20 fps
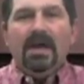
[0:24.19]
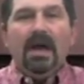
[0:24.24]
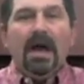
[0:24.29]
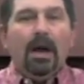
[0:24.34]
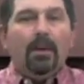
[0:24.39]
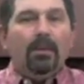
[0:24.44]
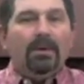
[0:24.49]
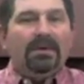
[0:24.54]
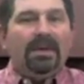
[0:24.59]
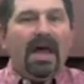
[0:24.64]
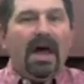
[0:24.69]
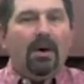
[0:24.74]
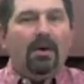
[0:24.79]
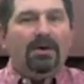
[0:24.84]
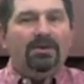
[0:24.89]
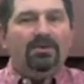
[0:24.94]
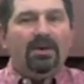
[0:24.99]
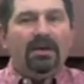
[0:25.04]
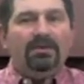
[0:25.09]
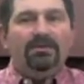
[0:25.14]
I will now
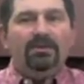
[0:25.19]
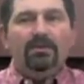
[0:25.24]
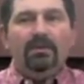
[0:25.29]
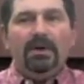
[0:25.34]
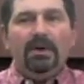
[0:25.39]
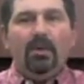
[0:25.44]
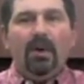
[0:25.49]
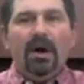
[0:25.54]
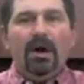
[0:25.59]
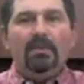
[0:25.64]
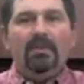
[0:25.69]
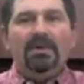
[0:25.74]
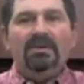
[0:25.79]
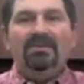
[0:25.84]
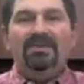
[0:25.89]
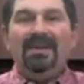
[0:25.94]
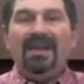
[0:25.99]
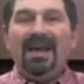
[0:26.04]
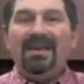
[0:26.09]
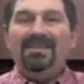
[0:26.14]
address the
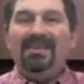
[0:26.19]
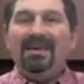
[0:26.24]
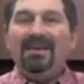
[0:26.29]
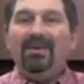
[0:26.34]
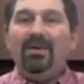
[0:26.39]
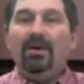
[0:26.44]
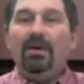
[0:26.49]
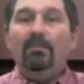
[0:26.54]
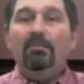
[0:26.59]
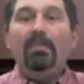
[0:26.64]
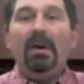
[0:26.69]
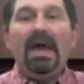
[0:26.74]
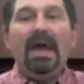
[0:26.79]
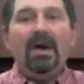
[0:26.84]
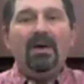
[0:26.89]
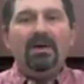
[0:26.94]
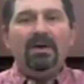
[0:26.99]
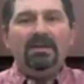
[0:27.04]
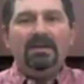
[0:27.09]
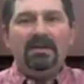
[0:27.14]
requirements that I think are
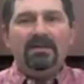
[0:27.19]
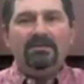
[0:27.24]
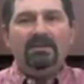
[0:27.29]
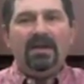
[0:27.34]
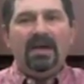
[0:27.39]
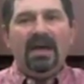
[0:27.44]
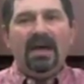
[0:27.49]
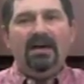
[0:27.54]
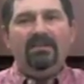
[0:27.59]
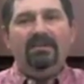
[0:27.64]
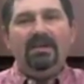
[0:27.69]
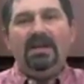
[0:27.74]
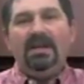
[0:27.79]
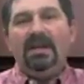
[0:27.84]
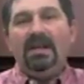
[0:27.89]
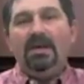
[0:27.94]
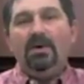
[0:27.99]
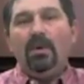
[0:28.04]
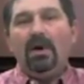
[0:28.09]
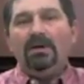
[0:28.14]
imperative to have in
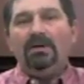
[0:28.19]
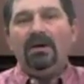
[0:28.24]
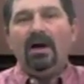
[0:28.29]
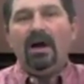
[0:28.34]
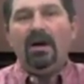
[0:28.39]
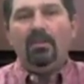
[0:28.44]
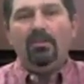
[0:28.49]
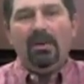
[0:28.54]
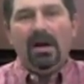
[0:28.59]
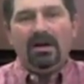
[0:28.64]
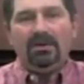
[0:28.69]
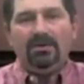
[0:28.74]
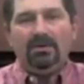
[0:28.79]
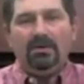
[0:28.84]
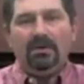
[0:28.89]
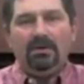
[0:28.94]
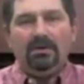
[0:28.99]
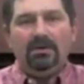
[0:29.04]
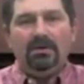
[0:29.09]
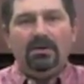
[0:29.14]
an equine chiropractor.
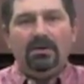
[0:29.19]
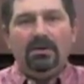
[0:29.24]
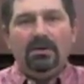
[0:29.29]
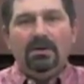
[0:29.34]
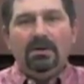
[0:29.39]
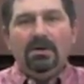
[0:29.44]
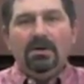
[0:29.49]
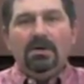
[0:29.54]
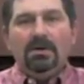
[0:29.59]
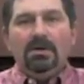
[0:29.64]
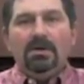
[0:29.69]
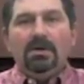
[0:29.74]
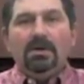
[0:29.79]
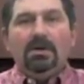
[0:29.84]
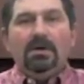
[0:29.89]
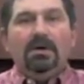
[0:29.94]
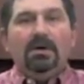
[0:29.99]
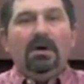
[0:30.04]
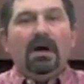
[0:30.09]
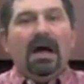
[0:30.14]

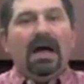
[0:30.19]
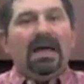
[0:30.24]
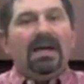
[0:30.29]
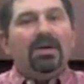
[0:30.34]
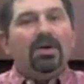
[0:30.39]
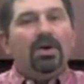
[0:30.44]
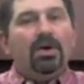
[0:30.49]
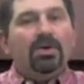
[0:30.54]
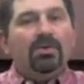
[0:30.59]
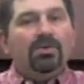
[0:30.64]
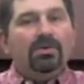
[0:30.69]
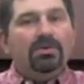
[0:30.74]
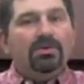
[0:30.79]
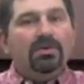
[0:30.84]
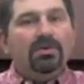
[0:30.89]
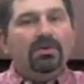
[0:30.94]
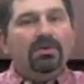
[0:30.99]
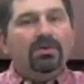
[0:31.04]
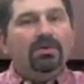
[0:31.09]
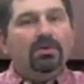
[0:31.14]
I encourage you to
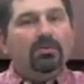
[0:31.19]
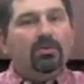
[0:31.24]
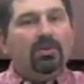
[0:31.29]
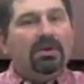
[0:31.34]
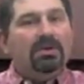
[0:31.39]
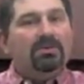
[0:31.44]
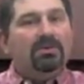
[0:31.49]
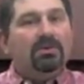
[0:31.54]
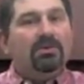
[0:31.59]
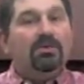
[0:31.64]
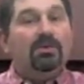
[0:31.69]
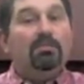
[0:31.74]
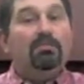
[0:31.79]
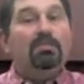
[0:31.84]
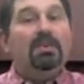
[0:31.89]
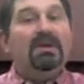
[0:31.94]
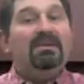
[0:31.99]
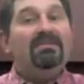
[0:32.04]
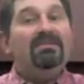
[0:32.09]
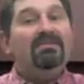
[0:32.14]
do some research
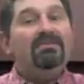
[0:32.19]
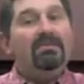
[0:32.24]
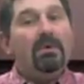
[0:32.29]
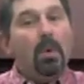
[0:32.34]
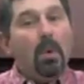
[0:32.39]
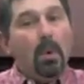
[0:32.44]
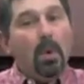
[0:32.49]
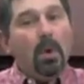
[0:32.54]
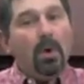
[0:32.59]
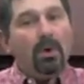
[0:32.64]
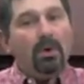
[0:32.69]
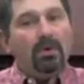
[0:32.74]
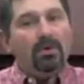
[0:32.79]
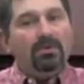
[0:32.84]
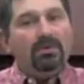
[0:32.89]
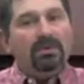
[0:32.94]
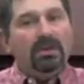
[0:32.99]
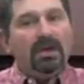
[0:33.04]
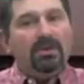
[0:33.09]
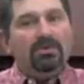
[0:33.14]
before
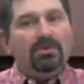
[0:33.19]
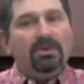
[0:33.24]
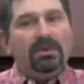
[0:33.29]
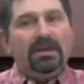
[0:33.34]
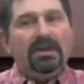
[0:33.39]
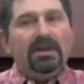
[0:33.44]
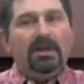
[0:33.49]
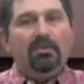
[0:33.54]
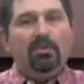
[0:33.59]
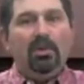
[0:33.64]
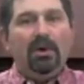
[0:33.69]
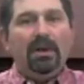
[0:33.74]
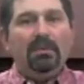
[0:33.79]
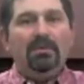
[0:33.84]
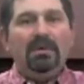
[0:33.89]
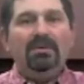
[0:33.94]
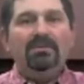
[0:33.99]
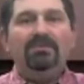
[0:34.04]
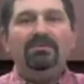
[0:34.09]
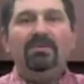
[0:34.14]
scheduling an
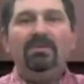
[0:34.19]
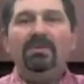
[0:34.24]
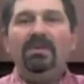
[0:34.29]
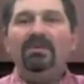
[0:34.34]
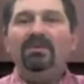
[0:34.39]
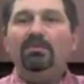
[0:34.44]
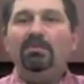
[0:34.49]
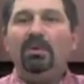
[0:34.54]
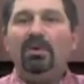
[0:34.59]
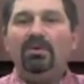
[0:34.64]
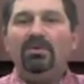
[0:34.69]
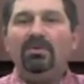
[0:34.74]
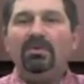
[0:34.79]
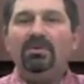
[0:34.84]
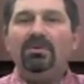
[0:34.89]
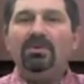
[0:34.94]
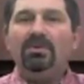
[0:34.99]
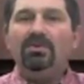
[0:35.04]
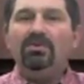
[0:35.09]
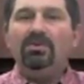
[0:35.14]
appointment for this
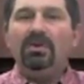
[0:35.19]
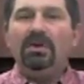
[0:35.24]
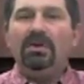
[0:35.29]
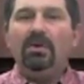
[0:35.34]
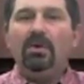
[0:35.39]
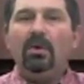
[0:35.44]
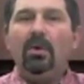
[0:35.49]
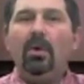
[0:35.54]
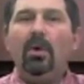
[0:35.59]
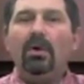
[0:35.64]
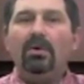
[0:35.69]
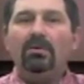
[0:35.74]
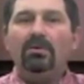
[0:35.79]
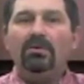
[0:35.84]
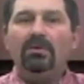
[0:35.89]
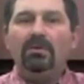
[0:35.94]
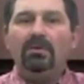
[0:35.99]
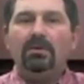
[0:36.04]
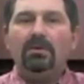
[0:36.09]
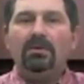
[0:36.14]
person to treat your
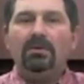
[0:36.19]
horse.